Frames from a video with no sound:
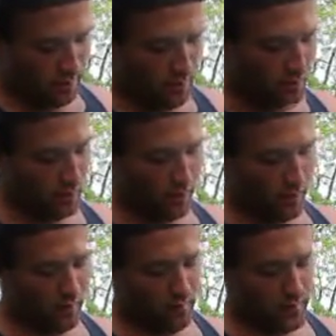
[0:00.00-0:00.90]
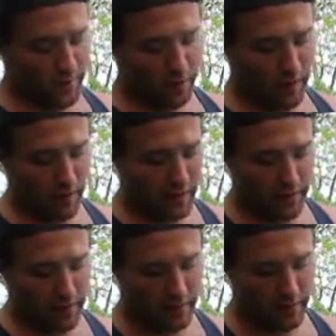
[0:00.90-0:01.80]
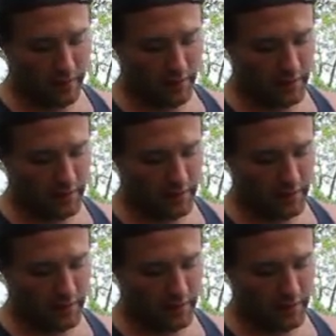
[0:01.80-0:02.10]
Both are rust paint, just